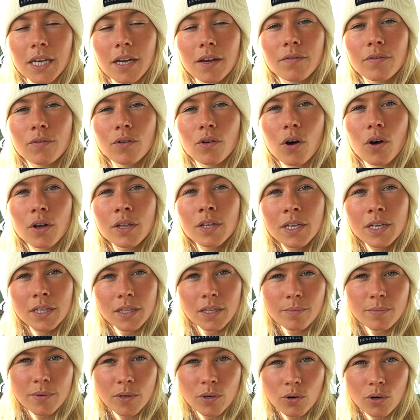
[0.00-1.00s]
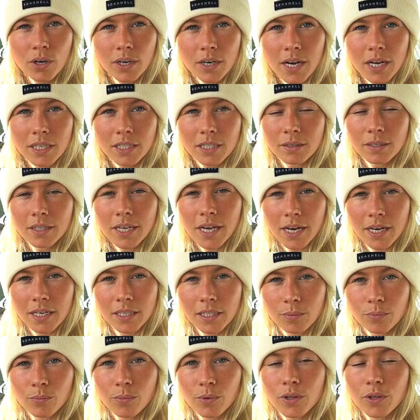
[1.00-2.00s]
If not, then be organised and take
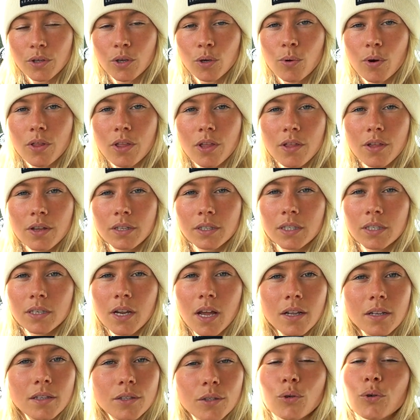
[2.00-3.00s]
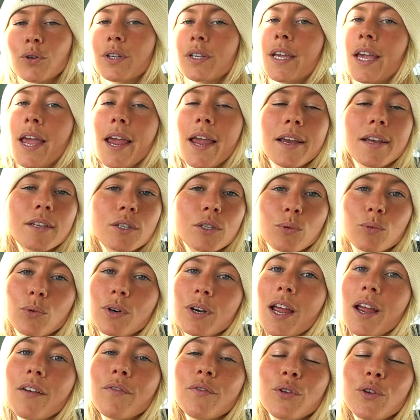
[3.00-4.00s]
some with you, whether that's nuts or cakes or
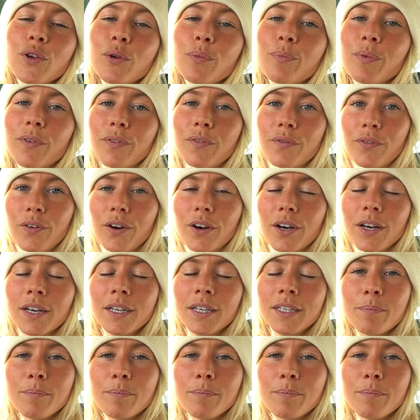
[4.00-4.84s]
whatever you prefer.